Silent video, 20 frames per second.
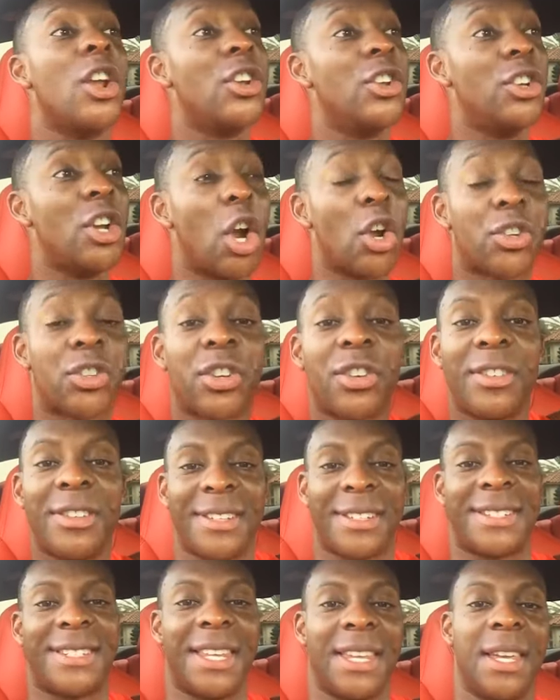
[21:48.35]
nurture
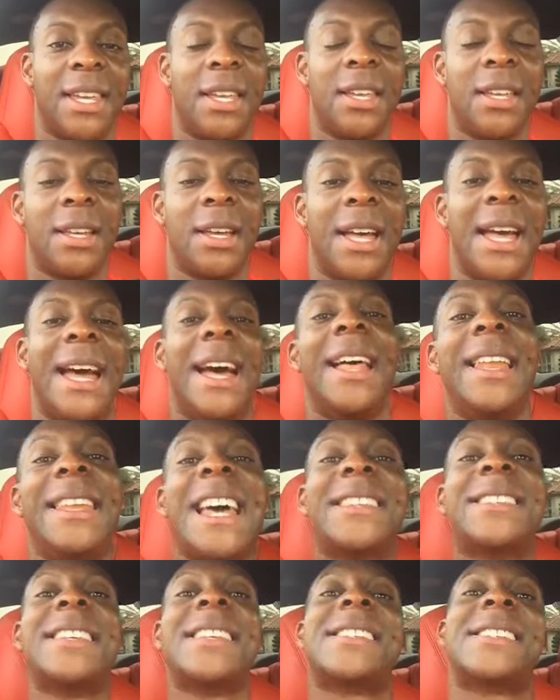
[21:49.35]
the seed,
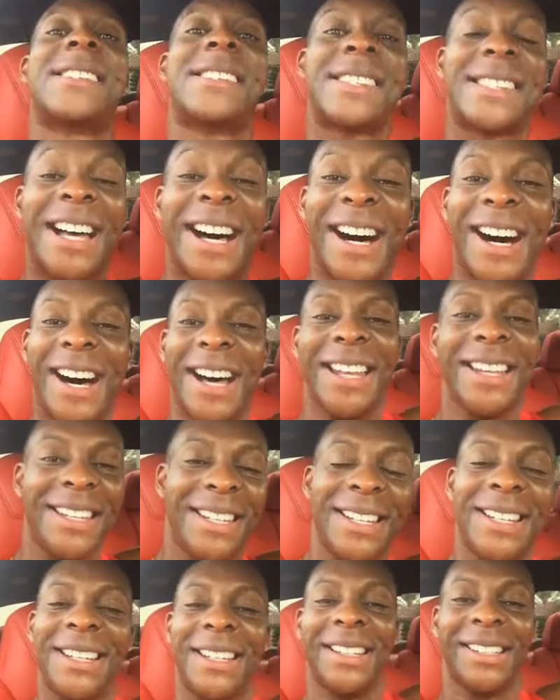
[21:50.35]
let the
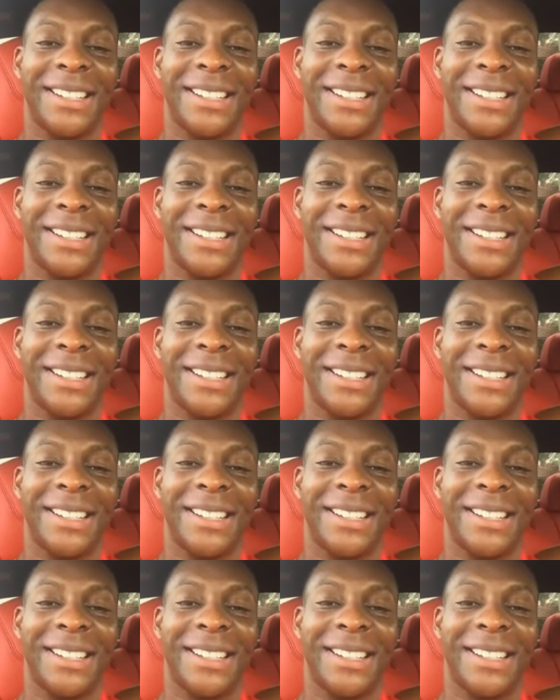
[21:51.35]
sun